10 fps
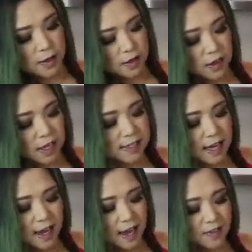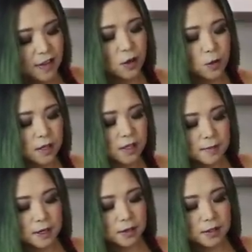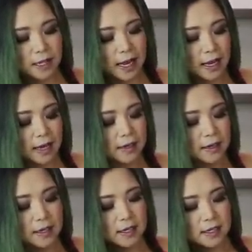The thing is, I had that coconut milk can